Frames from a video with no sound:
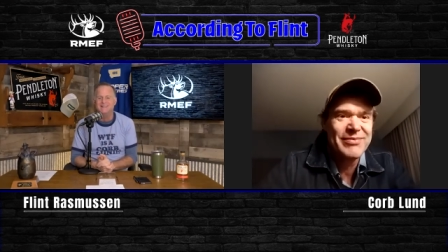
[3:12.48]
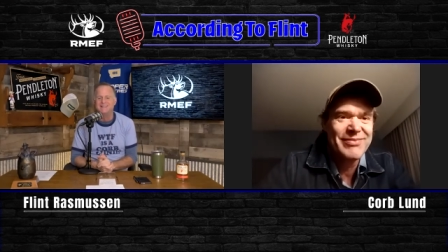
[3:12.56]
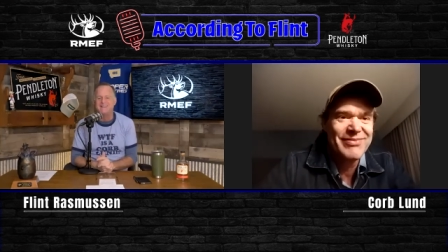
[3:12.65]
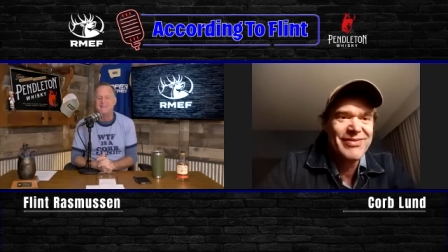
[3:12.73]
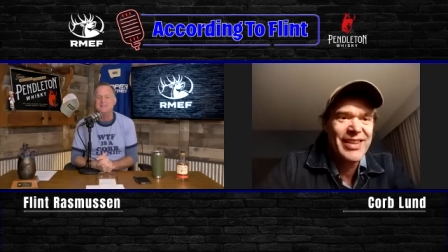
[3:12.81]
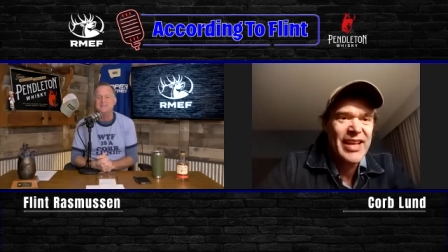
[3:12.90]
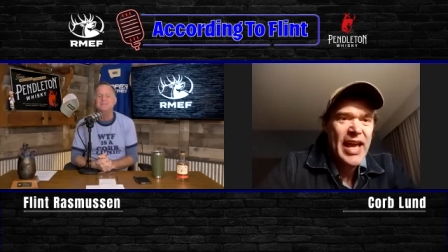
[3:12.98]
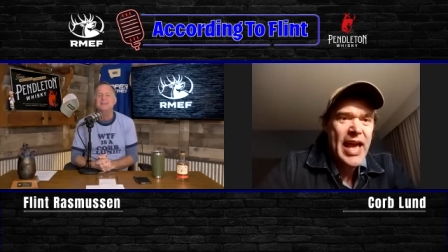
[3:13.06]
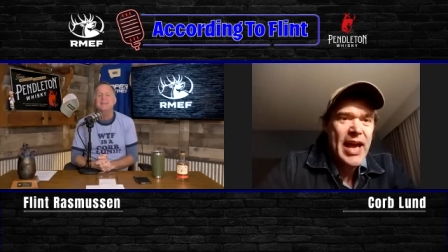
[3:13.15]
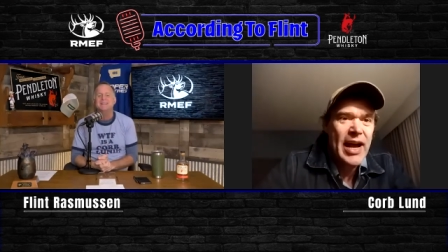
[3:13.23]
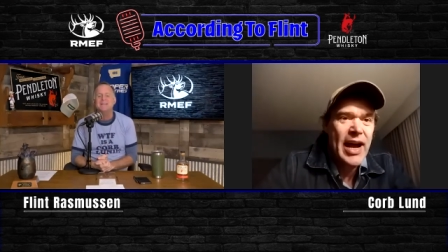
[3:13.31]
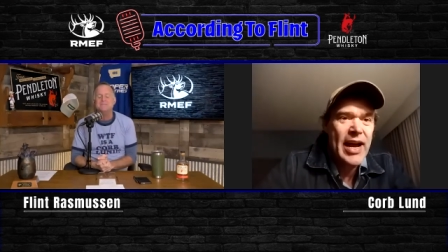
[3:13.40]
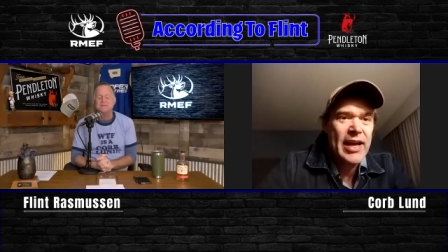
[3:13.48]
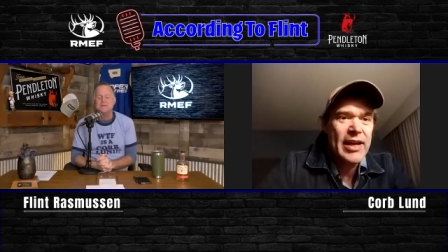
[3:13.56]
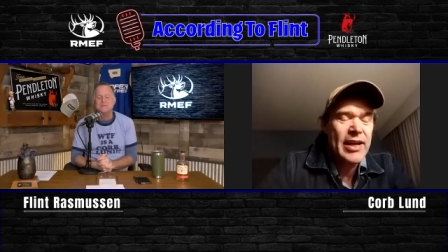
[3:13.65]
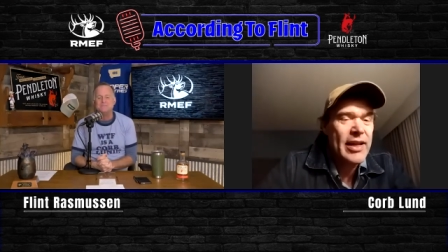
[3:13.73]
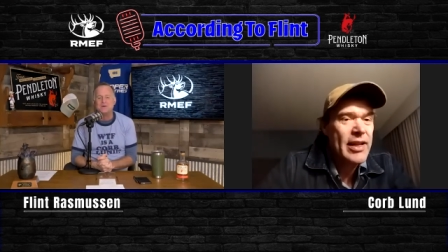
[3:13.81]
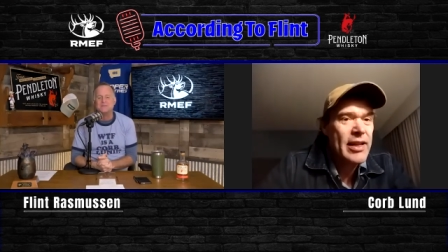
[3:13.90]
Can you give me one
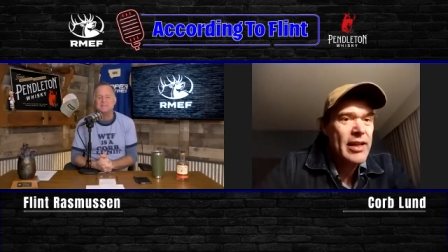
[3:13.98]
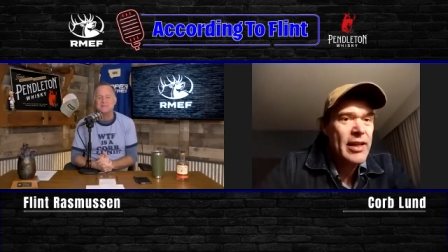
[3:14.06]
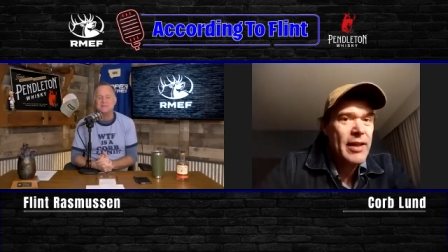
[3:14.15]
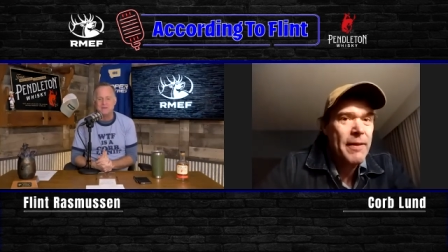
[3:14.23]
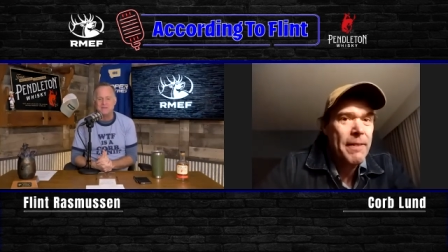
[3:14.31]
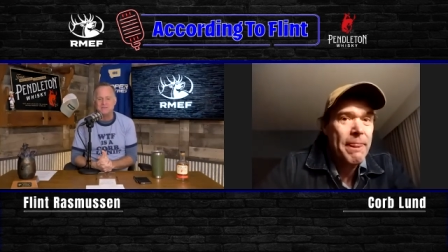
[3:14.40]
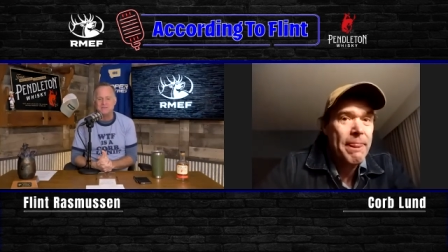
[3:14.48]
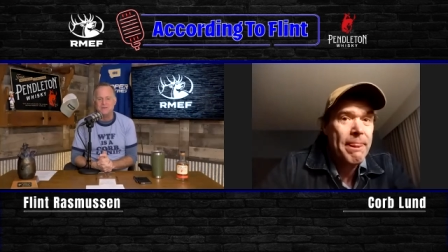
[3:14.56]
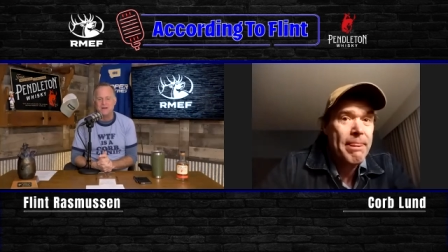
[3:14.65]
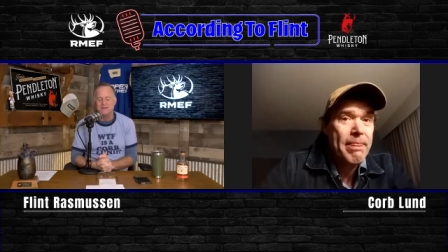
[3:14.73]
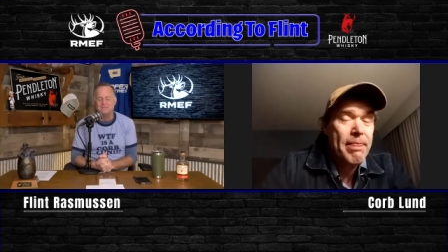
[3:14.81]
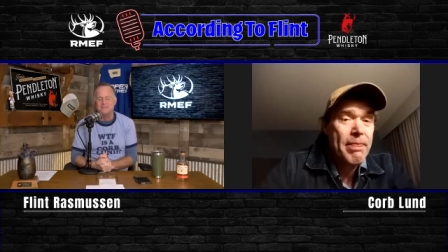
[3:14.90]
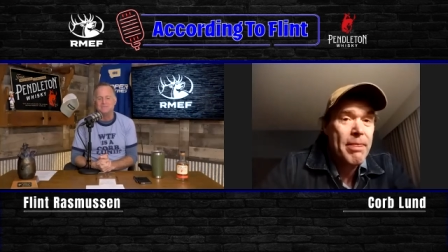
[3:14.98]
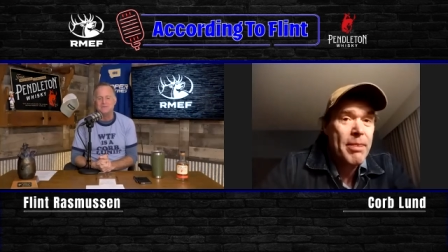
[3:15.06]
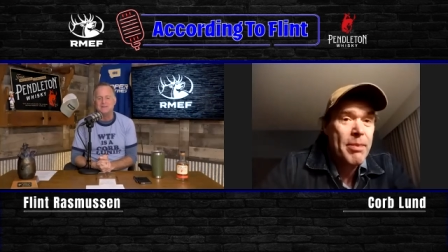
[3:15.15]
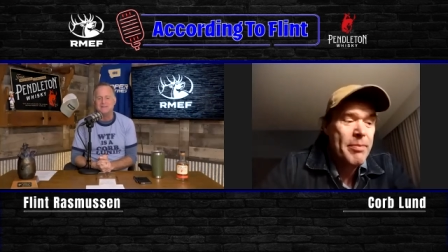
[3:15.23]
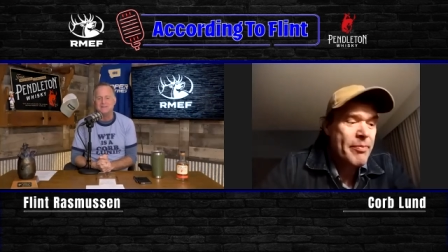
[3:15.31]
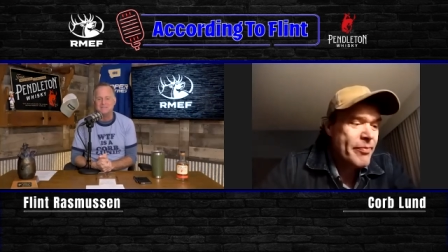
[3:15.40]
person that pissed you off that you put
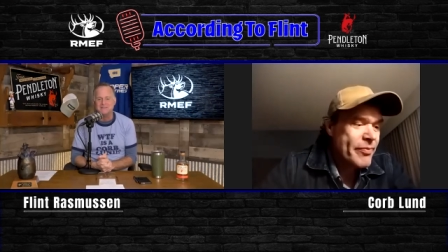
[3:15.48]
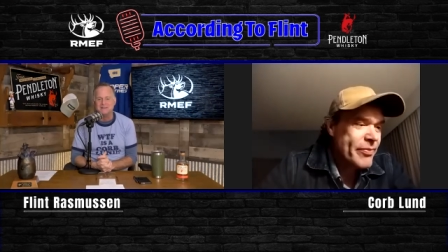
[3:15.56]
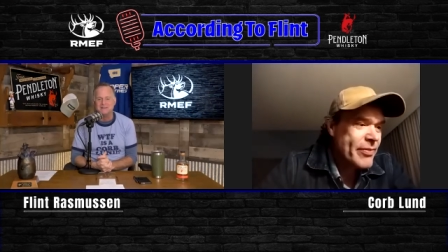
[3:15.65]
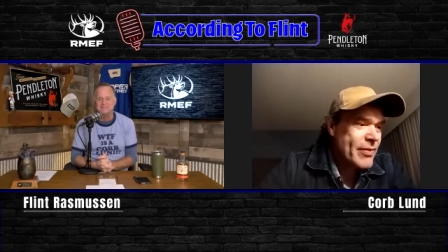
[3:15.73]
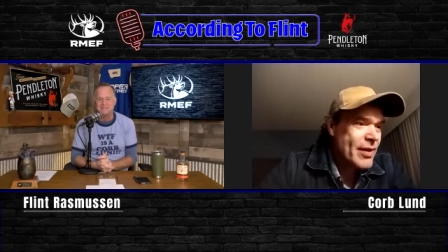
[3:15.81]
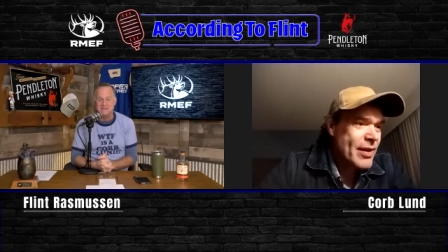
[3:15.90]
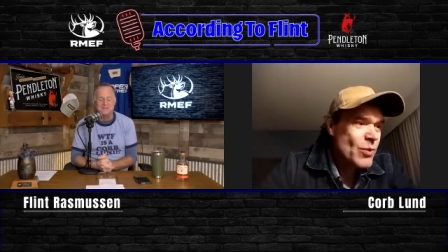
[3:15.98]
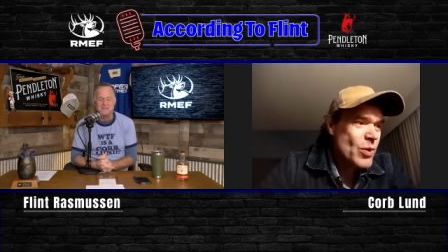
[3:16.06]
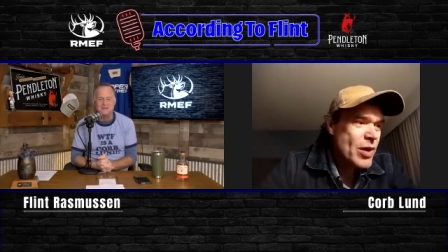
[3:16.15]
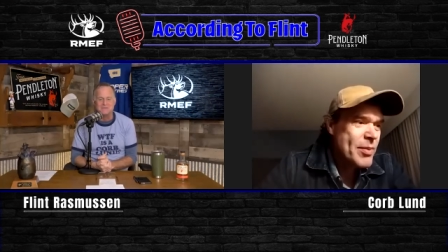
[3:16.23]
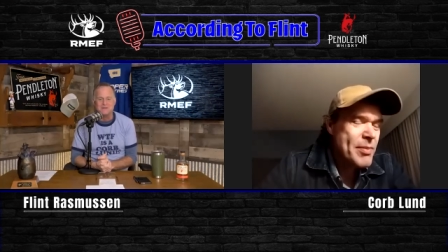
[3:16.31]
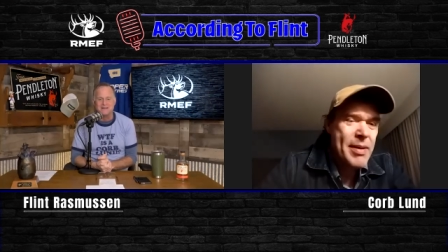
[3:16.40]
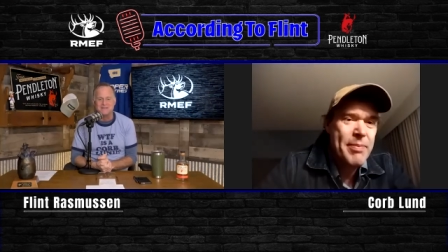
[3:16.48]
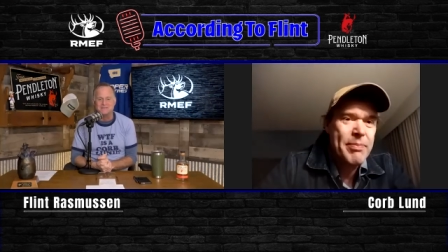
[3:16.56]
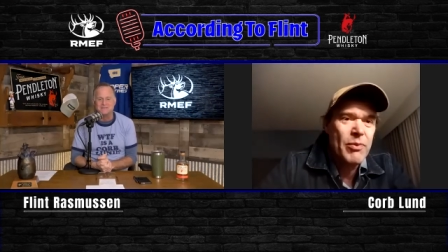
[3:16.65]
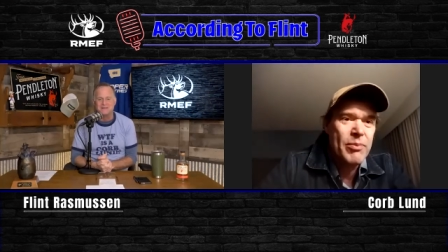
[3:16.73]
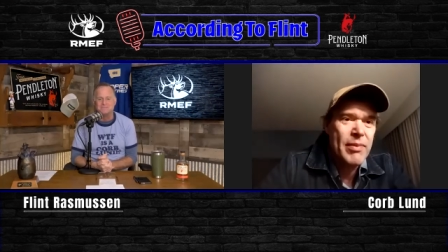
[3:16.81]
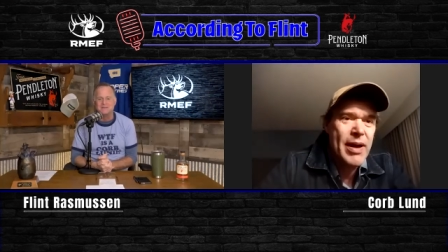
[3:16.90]
in a song? Can you think of one well, off the my,
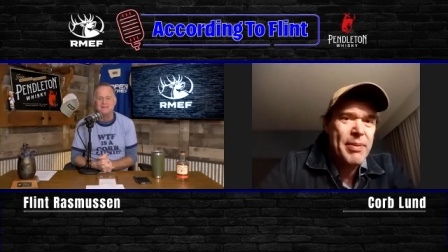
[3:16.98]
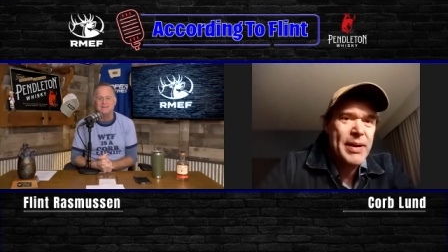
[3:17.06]
top here?